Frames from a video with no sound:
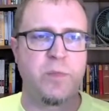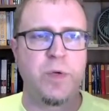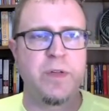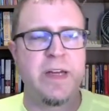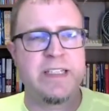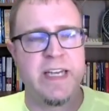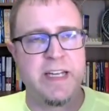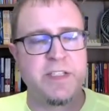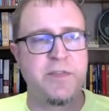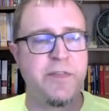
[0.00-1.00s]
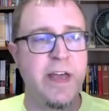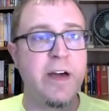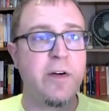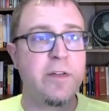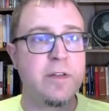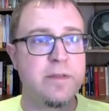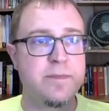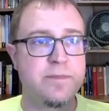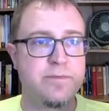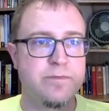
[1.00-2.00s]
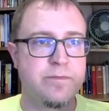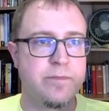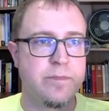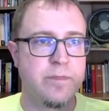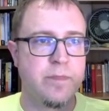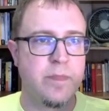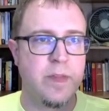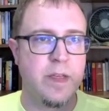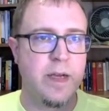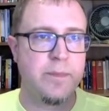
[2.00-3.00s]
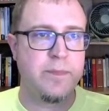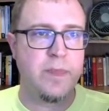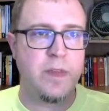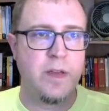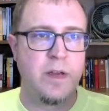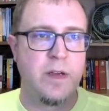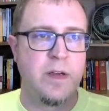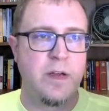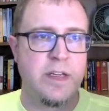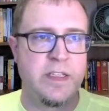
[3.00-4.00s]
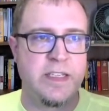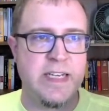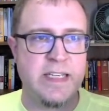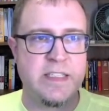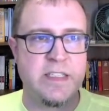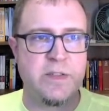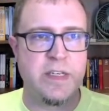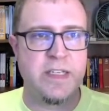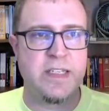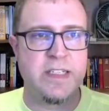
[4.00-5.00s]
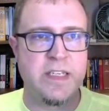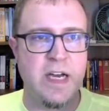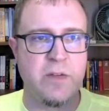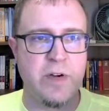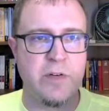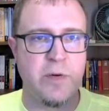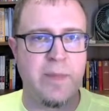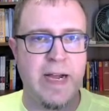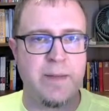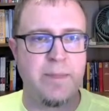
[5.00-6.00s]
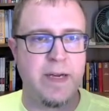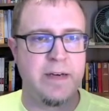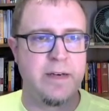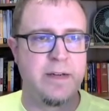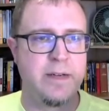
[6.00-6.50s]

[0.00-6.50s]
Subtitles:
Will that test fail? Yep. If the test is that it does not render a back button.